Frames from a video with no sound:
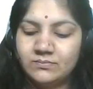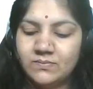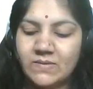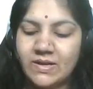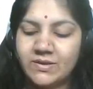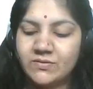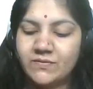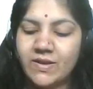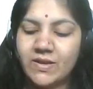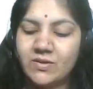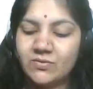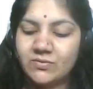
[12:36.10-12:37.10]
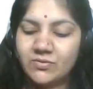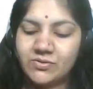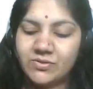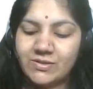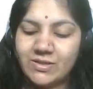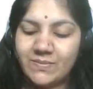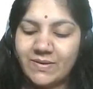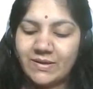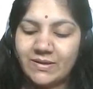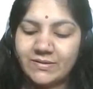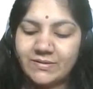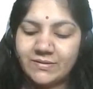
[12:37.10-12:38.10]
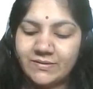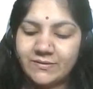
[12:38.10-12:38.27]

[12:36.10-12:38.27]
That is a very good question. Tell me, class.